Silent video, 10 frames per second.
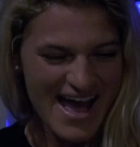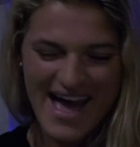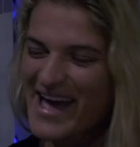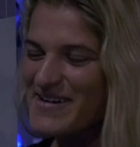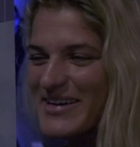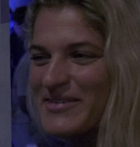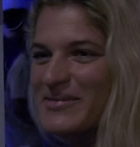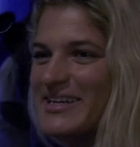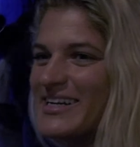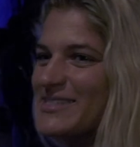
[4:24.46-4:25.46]
Hey, we,
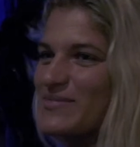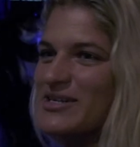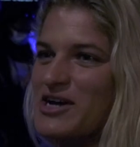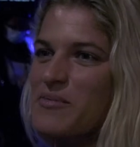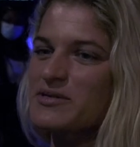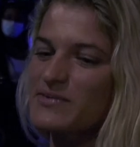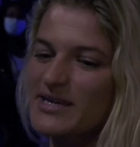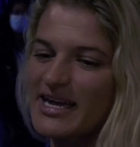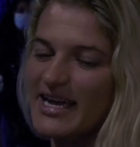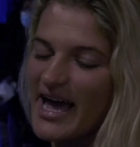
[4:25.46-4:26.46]
we need as much help as we
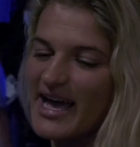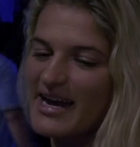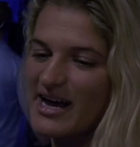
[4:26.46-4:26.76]
can get.